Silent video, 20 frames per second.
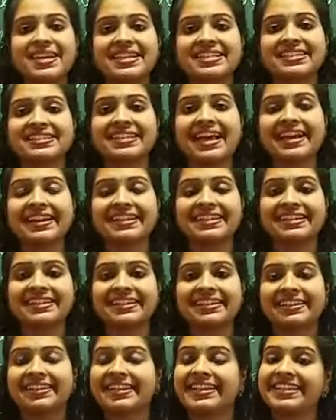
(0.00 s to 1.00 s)
number is that?
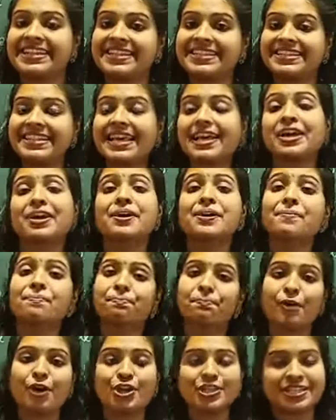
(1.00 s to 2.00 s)
It is a
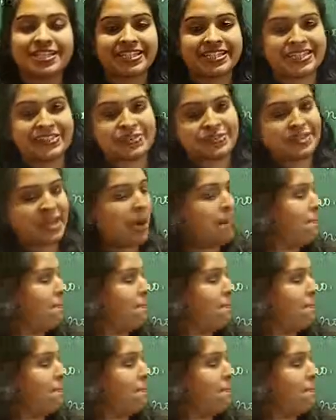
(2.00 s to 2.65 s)
positive